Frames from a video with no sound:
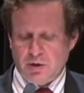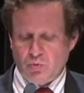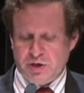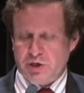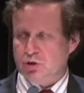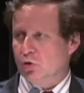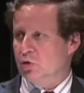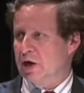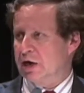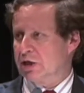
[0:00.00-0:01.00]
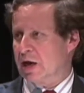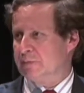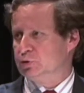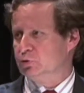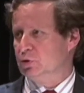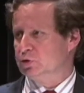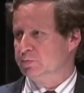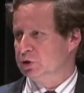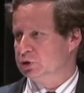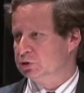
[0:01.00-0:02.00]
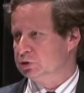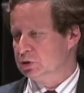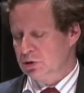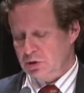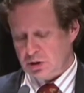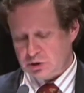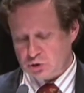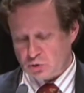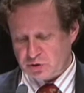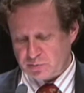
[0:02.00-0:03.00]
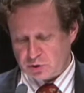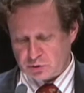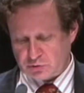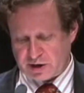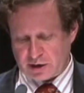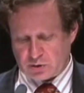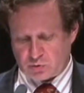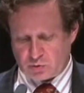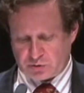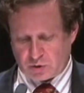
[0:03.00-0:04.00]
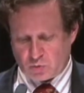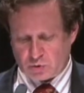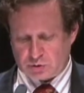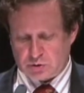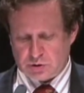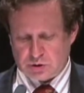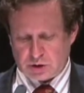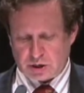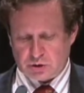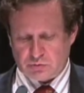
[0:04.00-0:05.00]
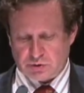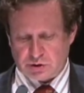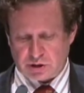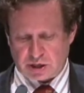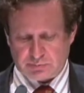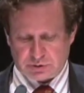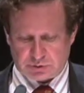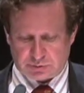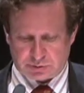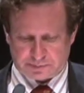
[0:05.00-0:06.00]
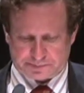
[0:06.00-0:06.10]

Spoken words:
We need to learn how to capture those emissions and store them under the ground where they won't enter into the atmosphere.